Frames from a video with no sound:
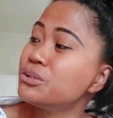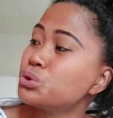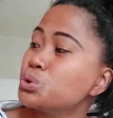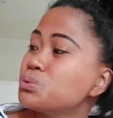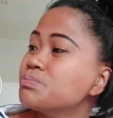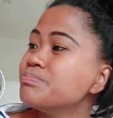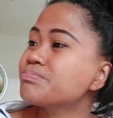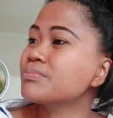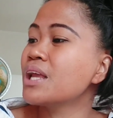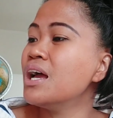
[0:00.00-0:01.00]
it to you.
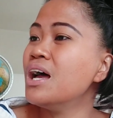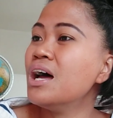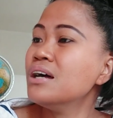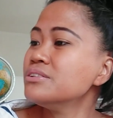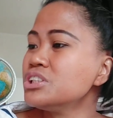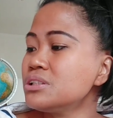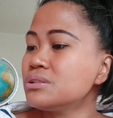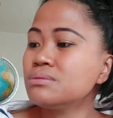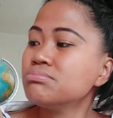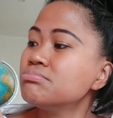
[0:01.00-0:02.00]

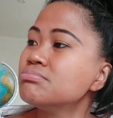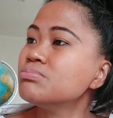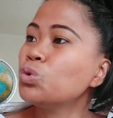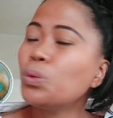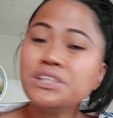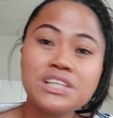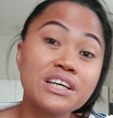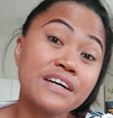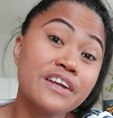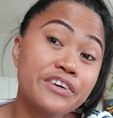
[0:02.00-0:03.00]
Just 1
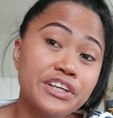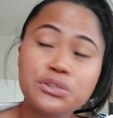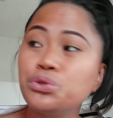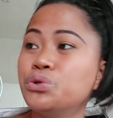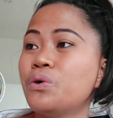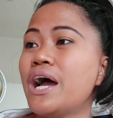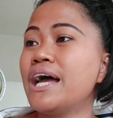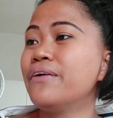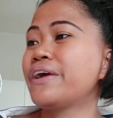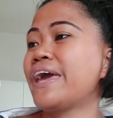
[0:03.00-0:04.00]
second, I read it to you.
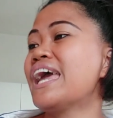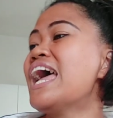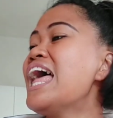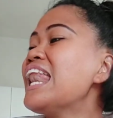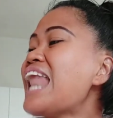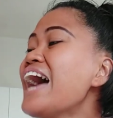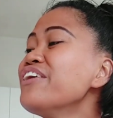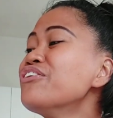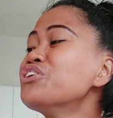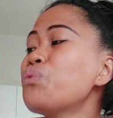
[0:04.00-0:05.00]
Okay.
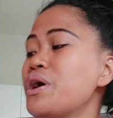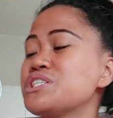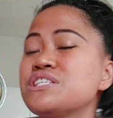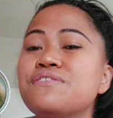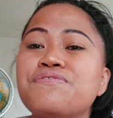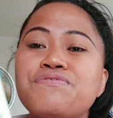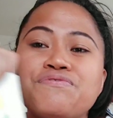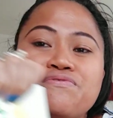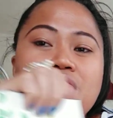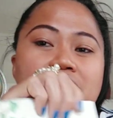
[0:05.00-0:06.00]
Lion was
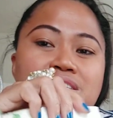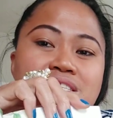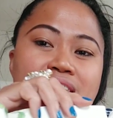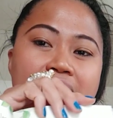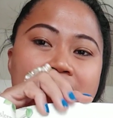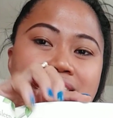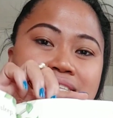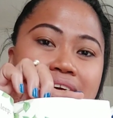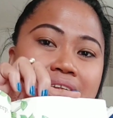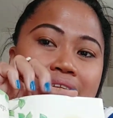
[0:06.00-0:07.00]
fast
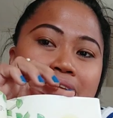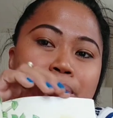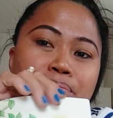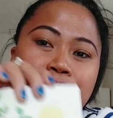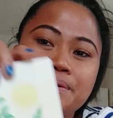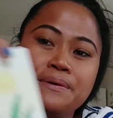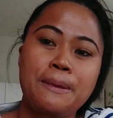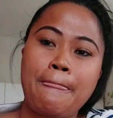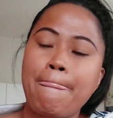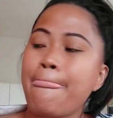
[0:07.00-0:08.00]
asleep.
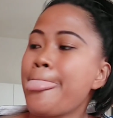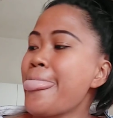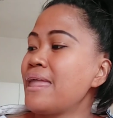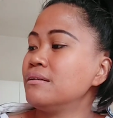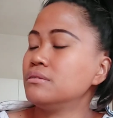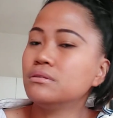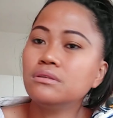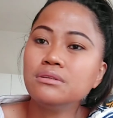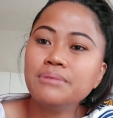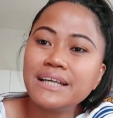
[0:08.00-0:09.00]

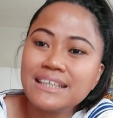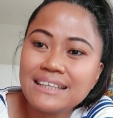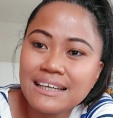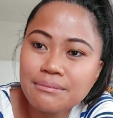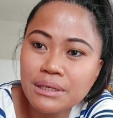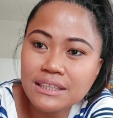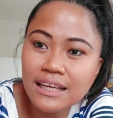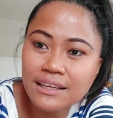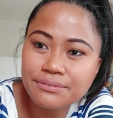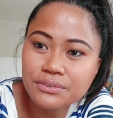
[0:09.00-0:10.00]
Oh my God, my
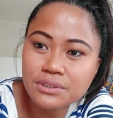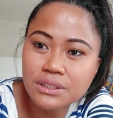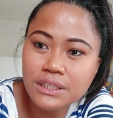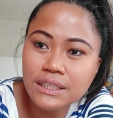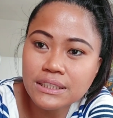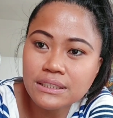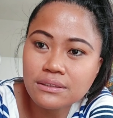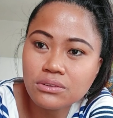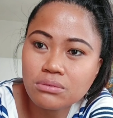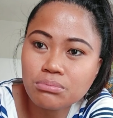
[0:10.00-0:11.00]
telephone is
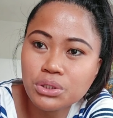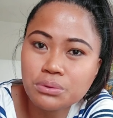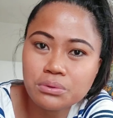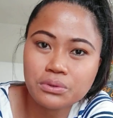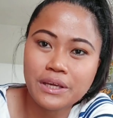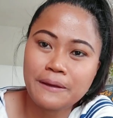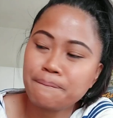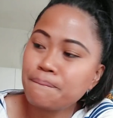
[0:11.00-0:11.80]
no more. Okay.